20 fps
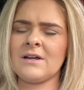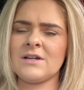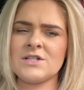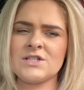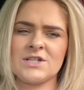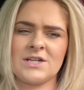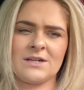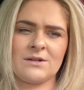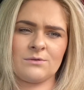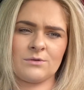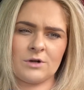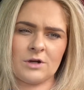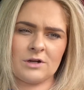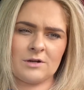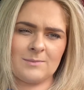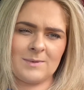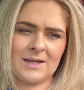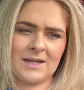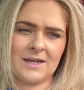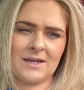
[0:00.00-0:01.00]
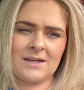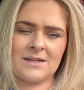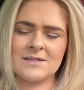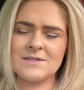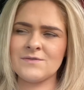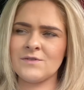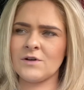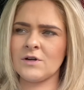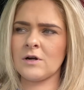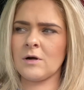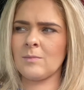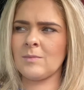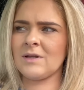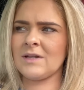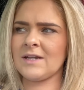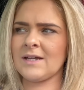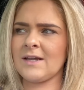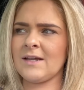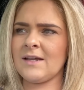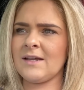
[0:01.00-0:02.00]
She had to go down to McGee's for a couple
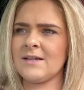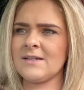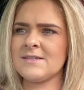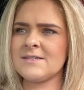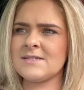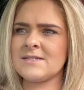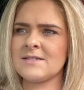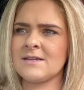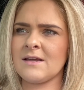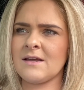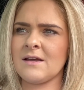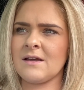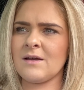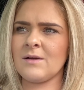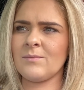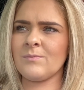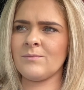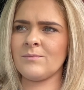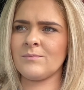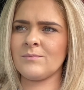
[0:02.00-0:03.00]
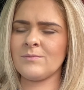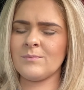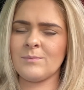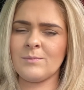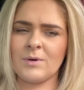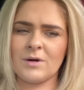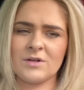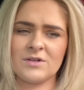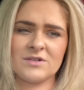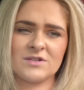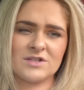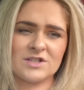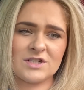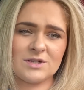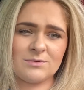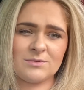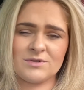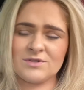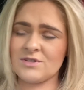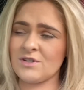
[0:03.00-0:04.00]
of days, but
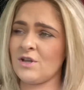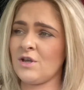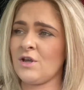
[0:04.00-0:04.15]
she was